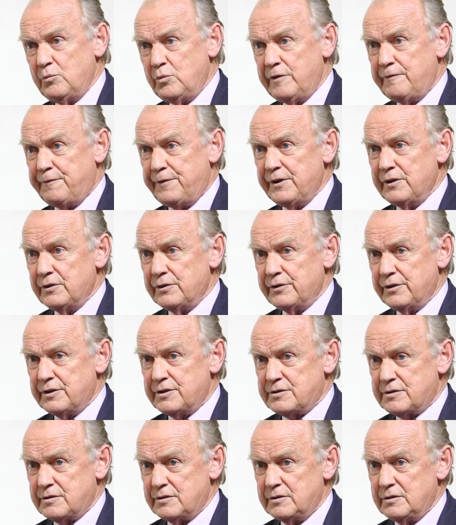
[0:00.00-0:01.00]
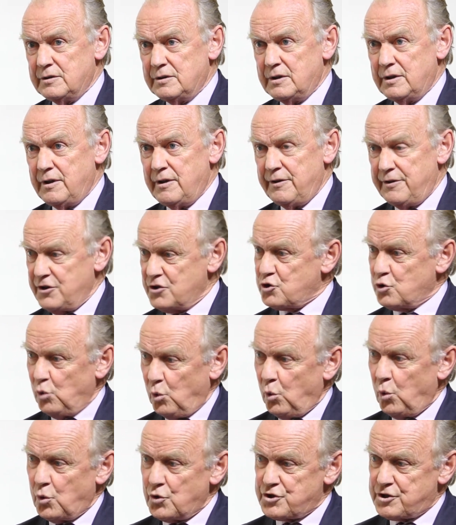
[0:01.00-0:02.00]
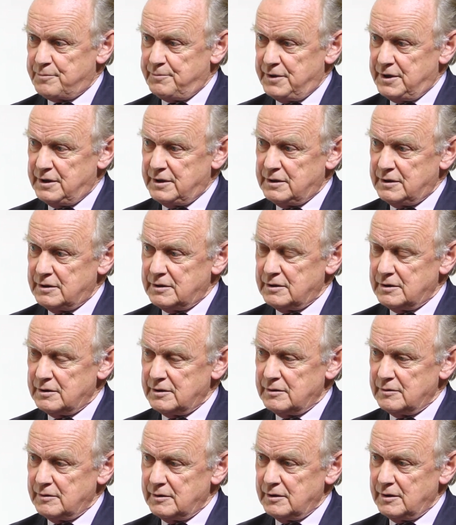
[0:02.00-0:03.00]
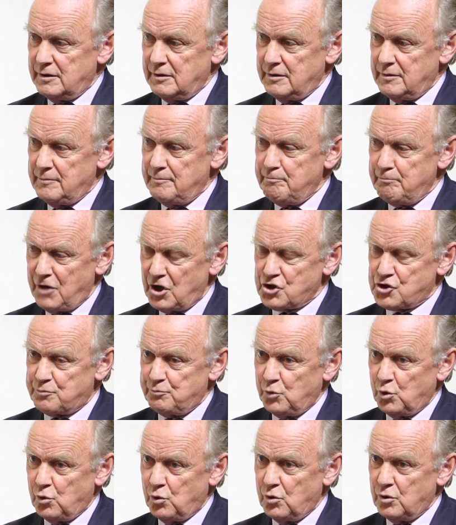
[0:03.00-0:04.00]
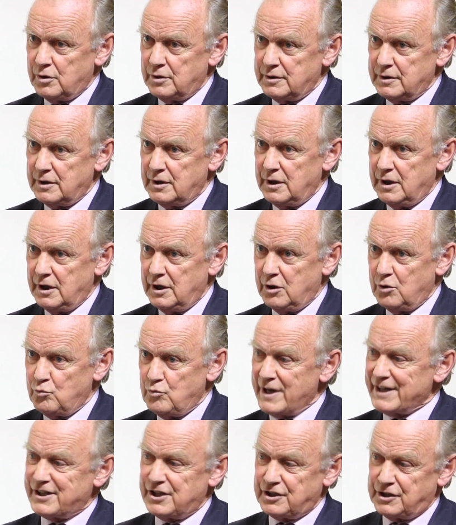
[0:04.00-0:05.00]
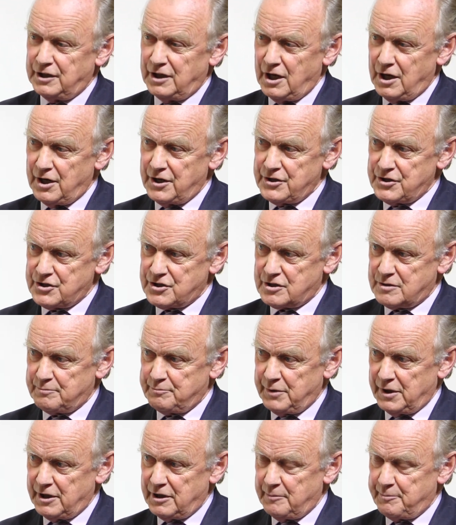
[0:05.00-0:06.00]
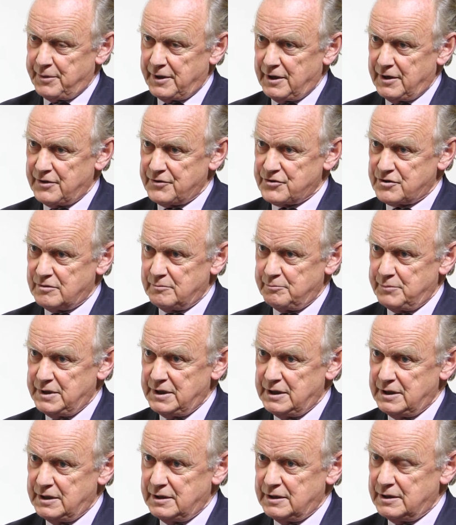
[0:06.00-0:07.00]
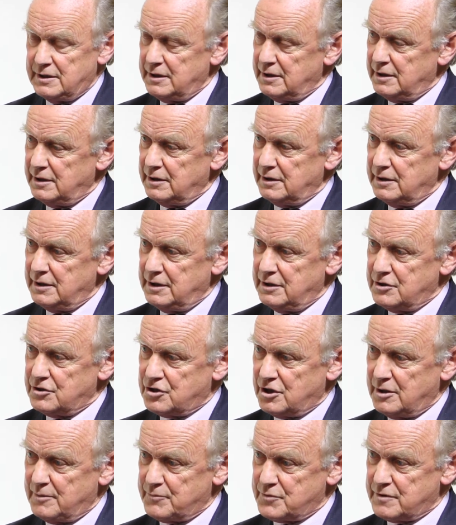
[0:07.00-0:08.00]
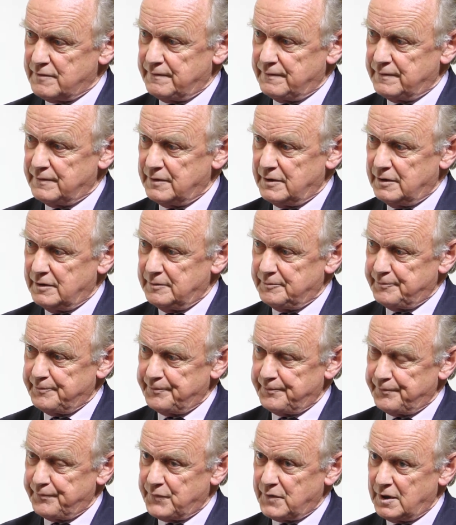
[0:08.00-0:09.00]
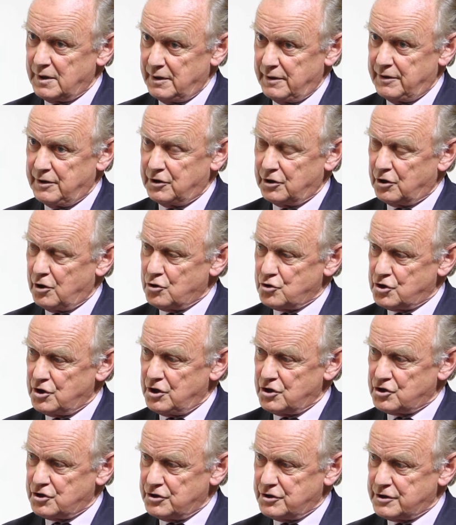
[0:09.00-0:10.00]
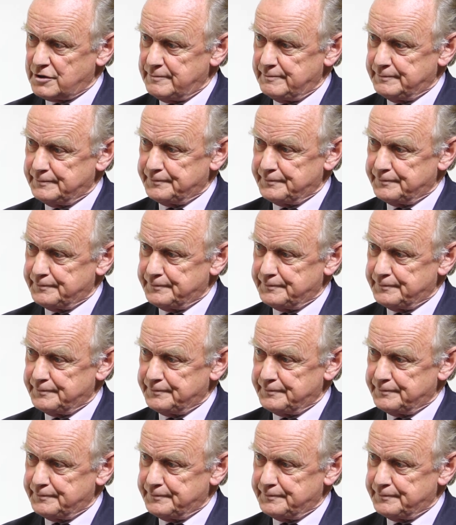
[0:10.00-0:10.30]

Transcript: feel that this ought to be much more recognized by the powers that be in terms of the negotiations.